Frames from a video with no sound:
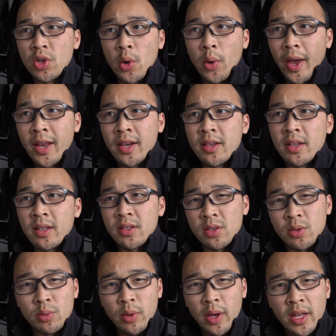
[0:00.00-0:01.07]
no ending
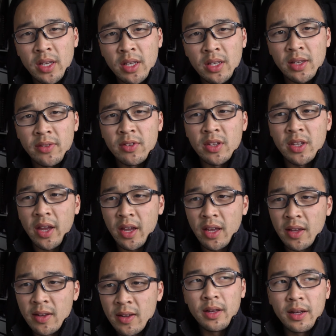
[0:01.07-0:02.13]
to any given day.